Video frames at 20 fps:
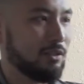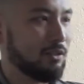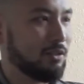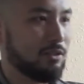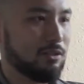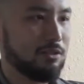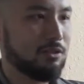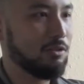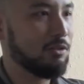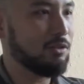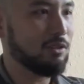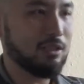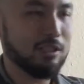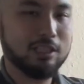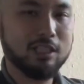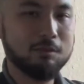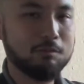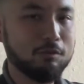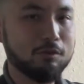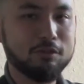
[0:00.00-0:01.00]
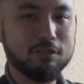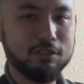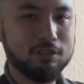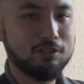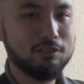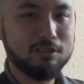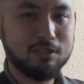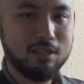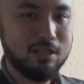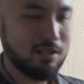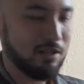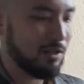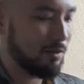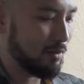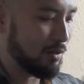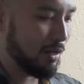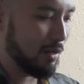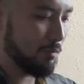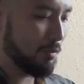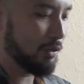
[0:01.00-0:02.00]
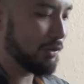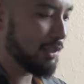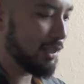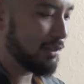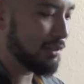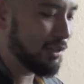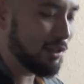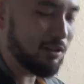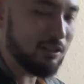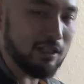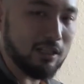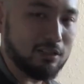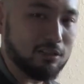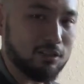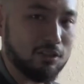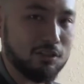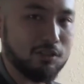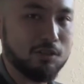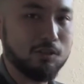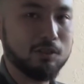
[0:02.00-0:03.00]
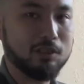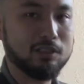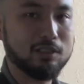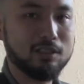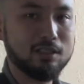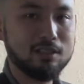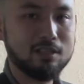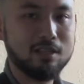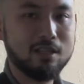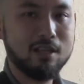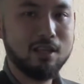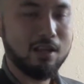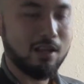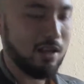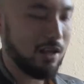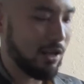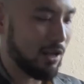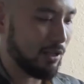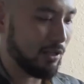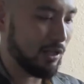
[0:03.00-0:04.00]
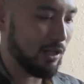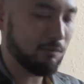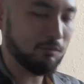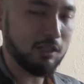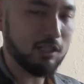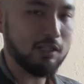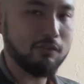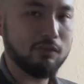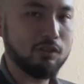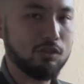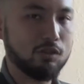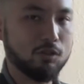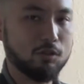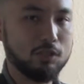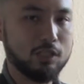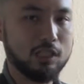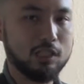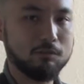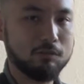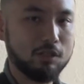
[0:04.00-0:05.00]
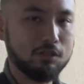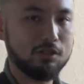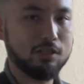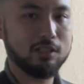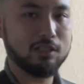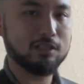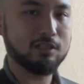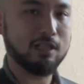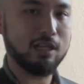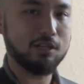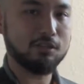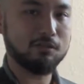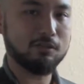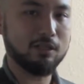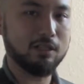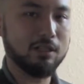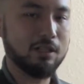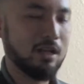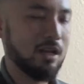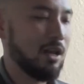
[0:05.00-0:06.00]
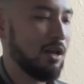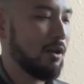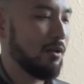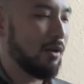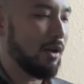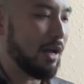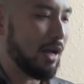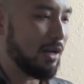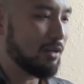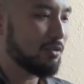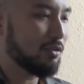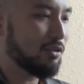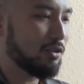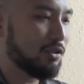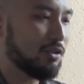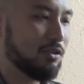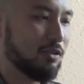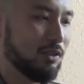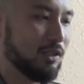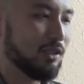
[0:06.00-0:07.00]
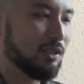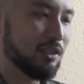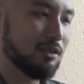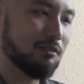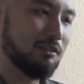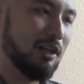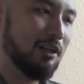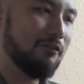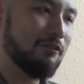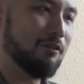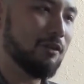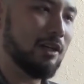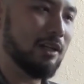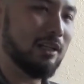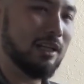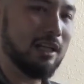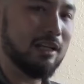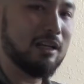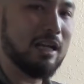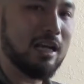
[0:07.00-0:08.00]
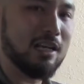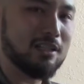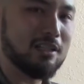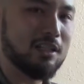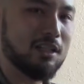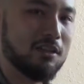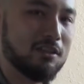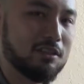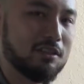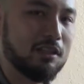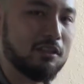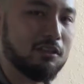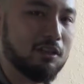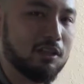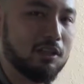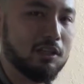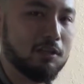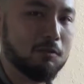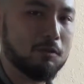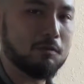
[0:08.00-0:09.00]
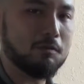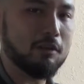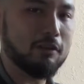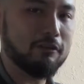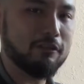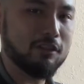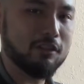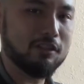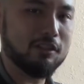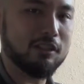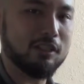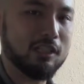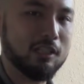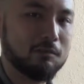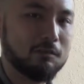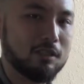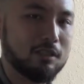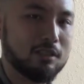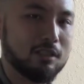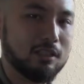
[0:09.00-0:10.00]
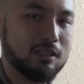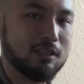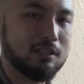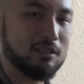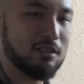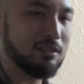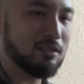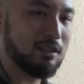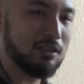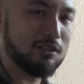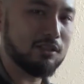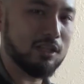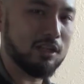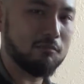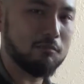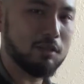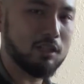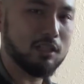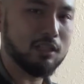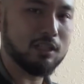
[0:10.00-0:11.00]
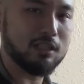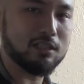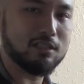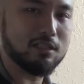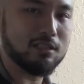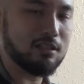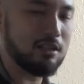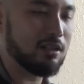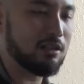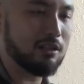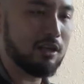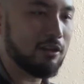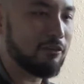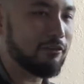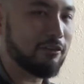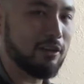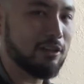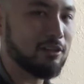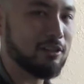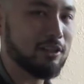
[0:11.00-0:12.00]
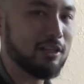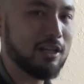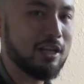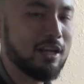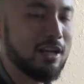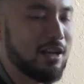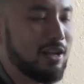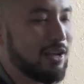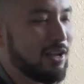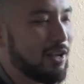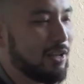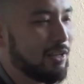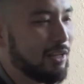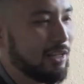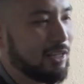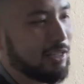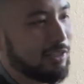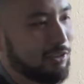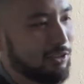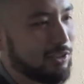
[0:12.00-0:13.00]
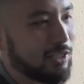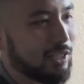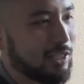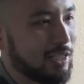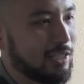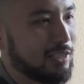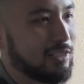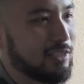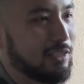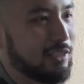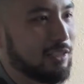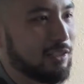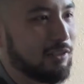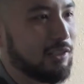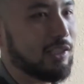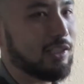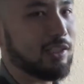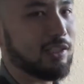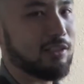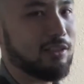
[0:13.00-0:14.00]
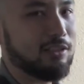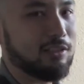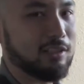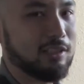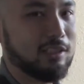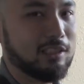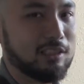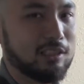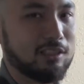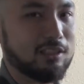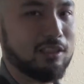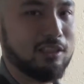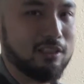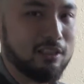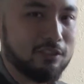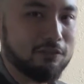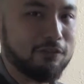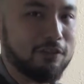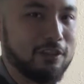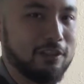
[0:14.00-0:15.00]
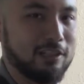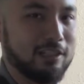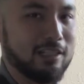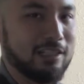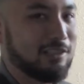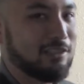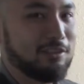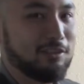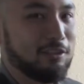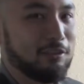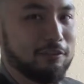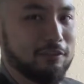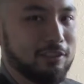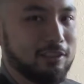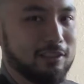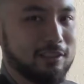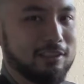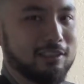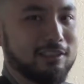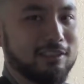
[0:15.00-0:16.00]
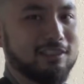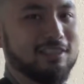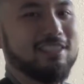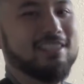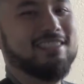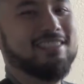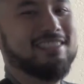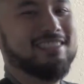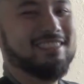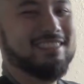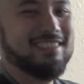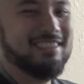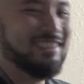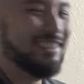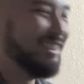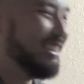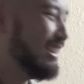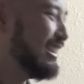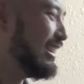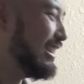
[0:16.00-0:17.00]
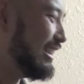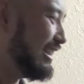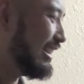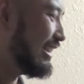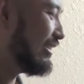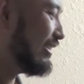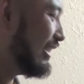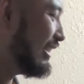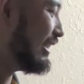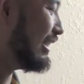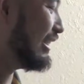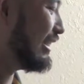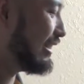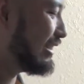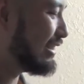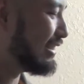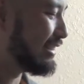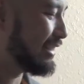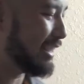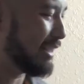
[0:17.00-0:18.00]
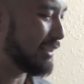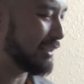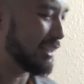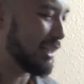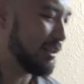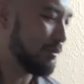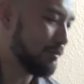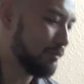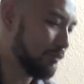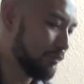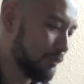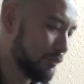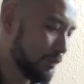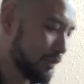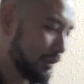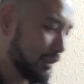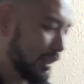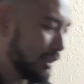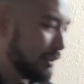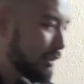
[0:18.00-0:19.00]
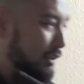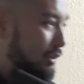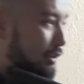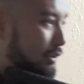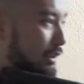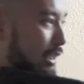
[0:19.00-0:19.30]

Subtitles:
Shoot a couple of those, I put that down, I start shooting this, and I'm not even joking, I'm not trying to exaggerate. I started shooting this rifle and I seriously thought it was malfunctioning. I'm just like, is this thing jamming? Like, is this thing not firing? And then I look and I see it, oh, like, oh, it is firing. I just don't feel it, you know? Like, really, it's that little.